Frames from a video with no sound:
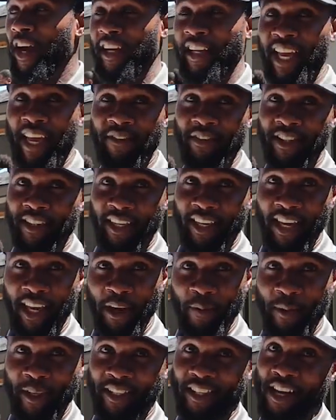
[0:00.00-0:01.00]
I gave it to
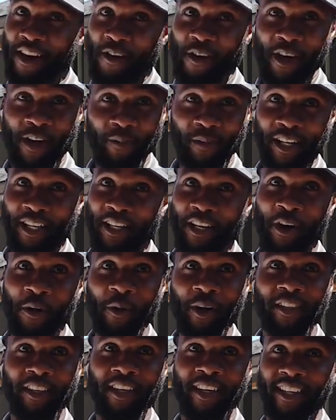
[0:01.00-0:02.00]
him and told him to deal
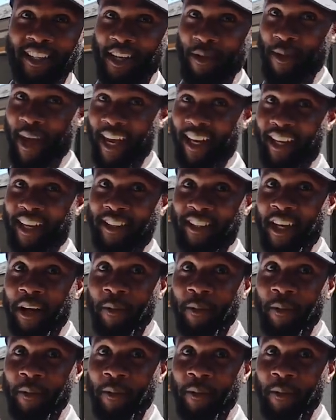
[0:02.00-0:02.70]
with it because I'm handing it